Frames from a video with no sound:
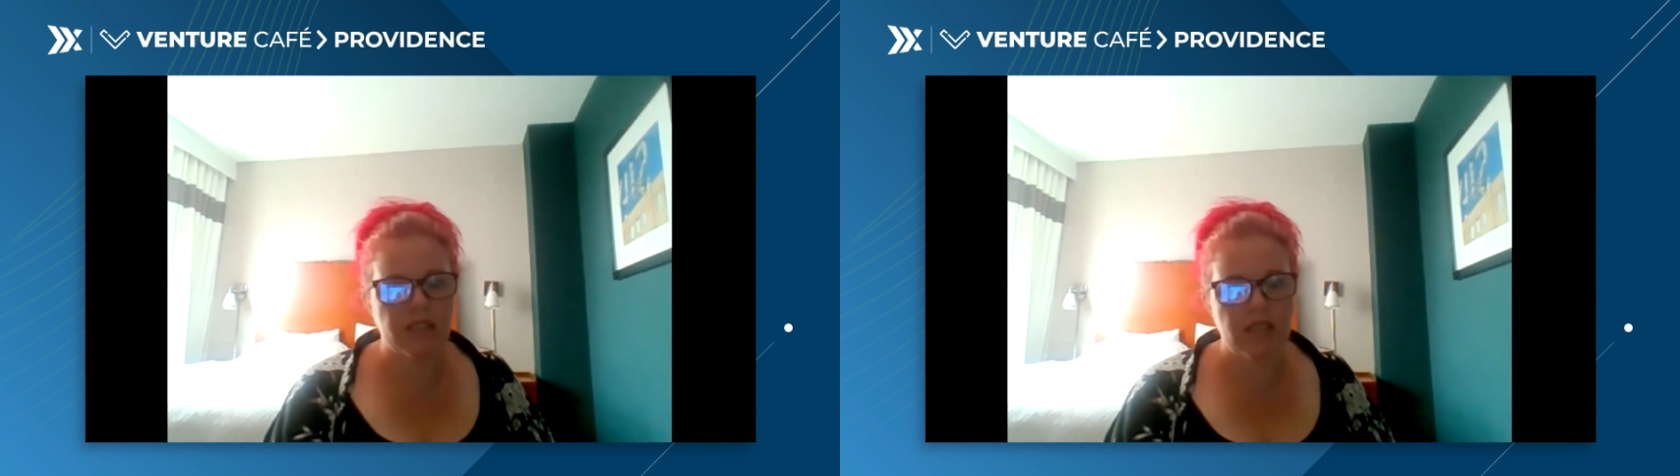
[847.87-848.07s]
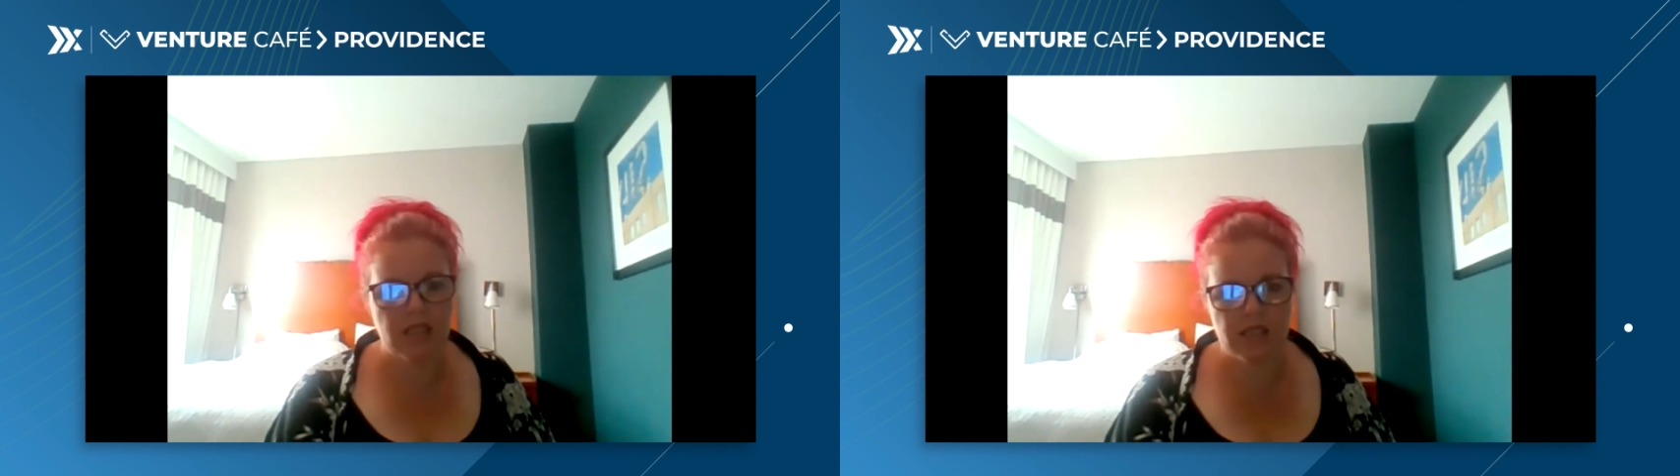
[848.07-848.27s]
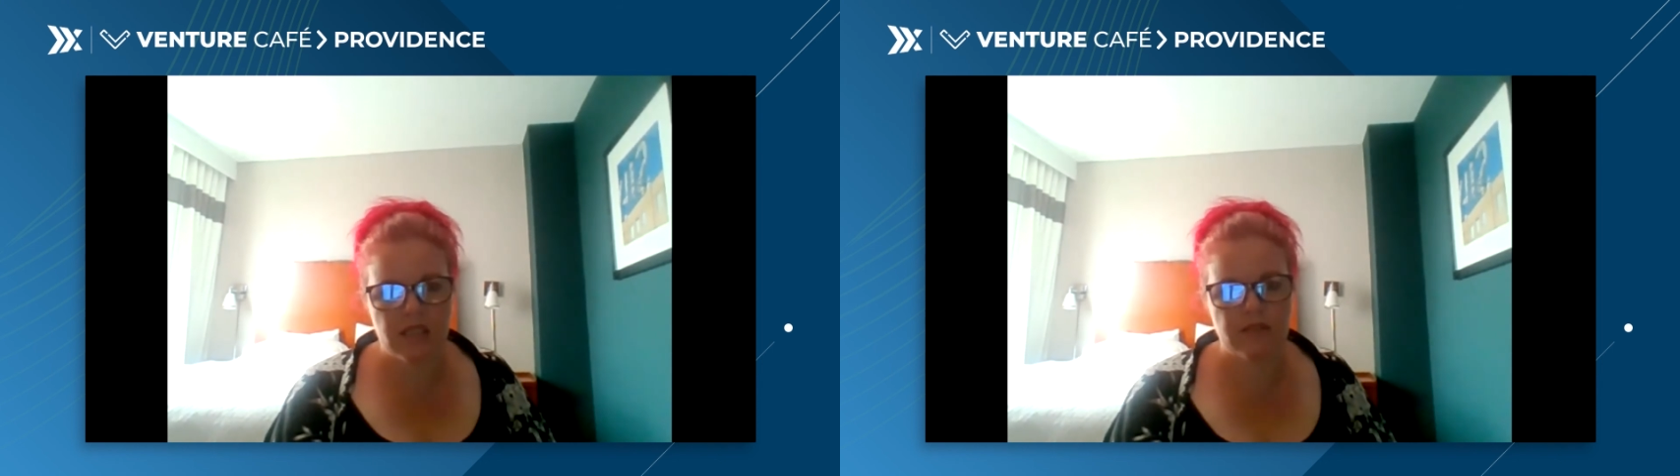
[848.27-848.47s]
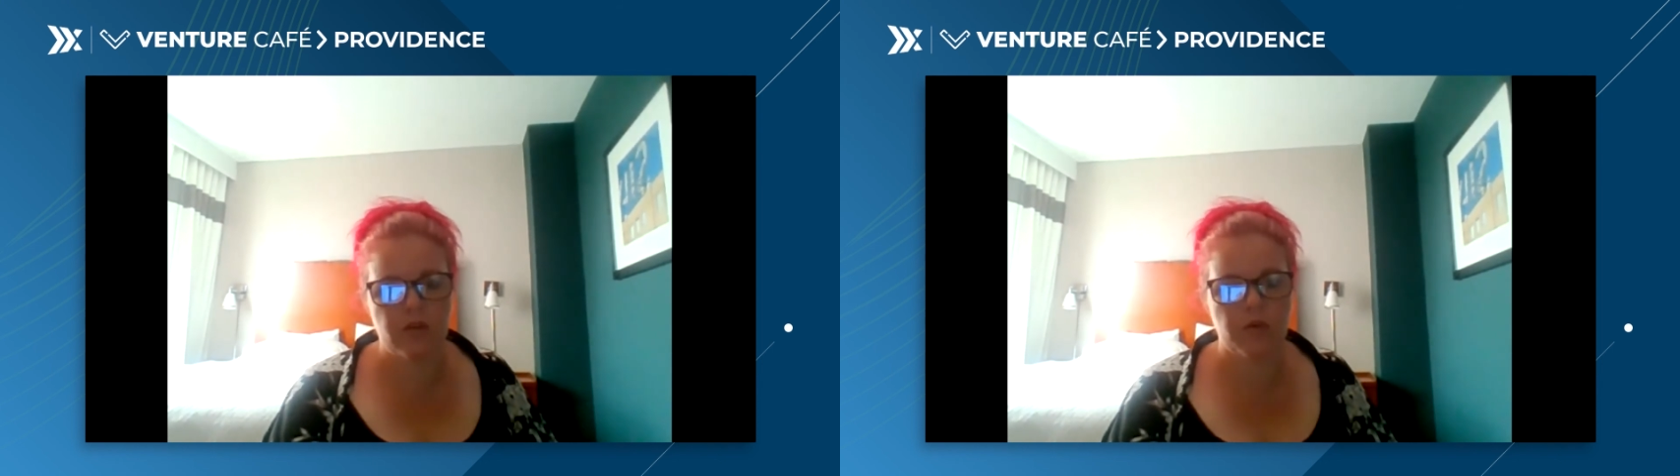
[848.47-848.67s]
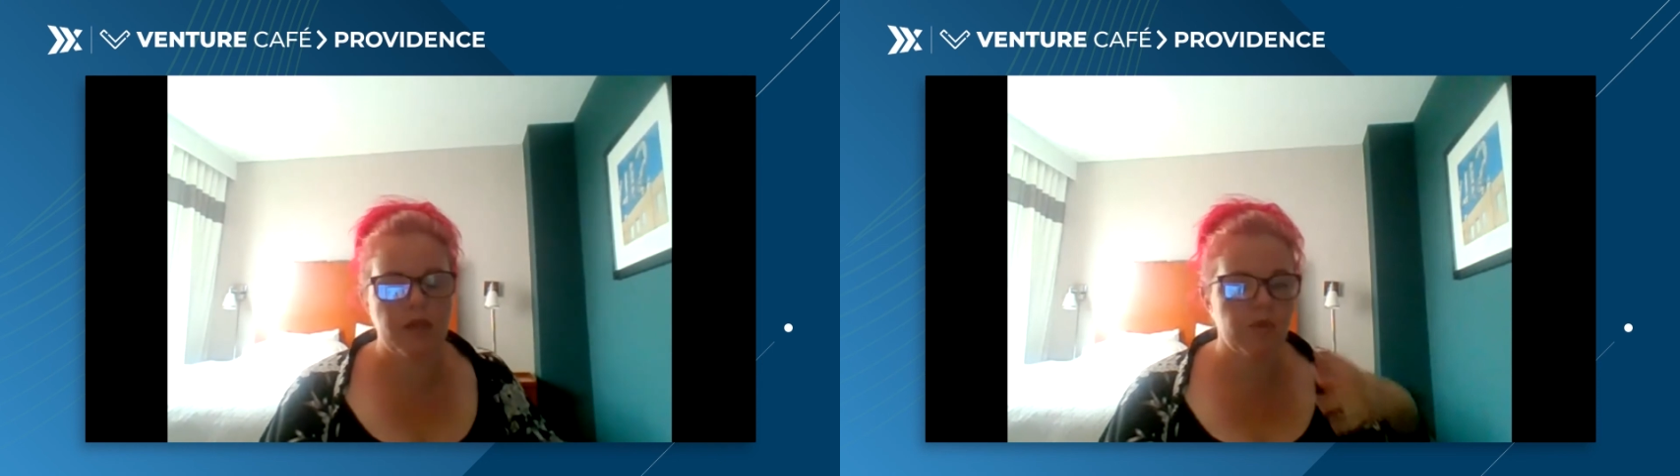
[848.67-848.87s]
and easy
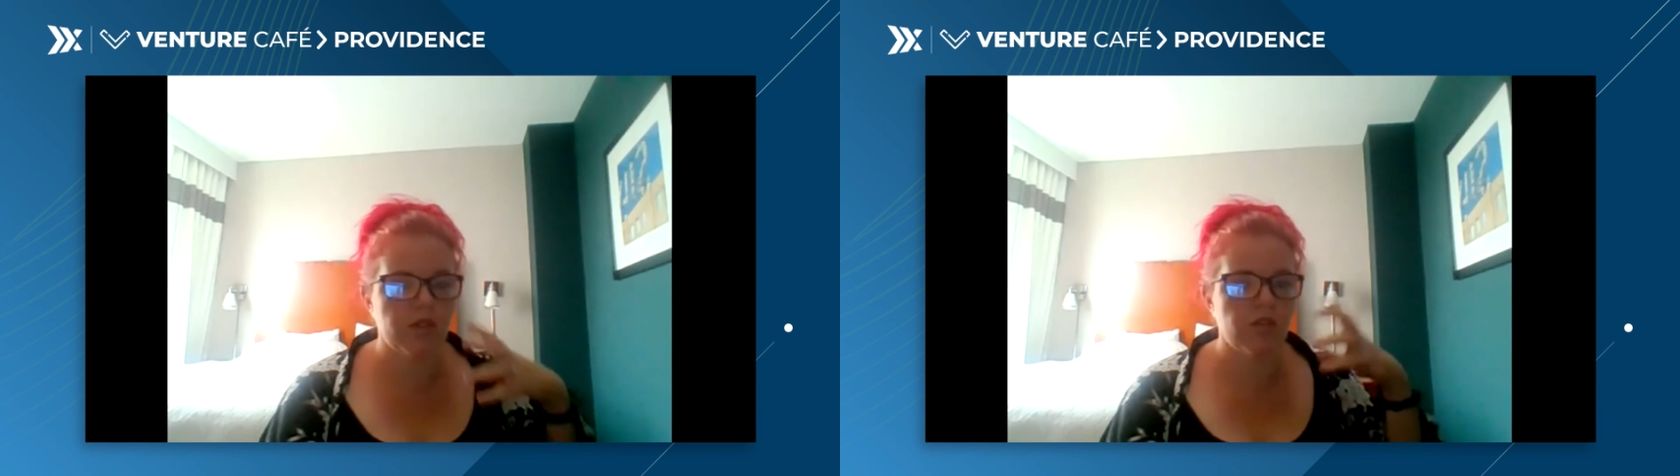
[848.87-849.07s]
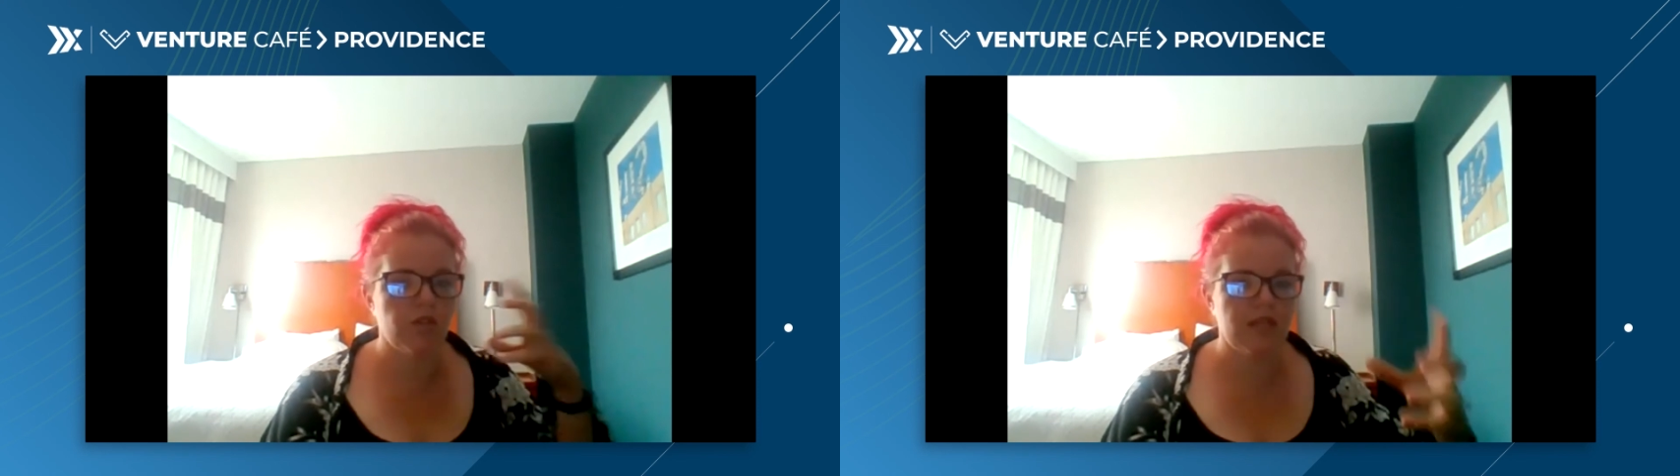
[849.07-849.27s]
for people to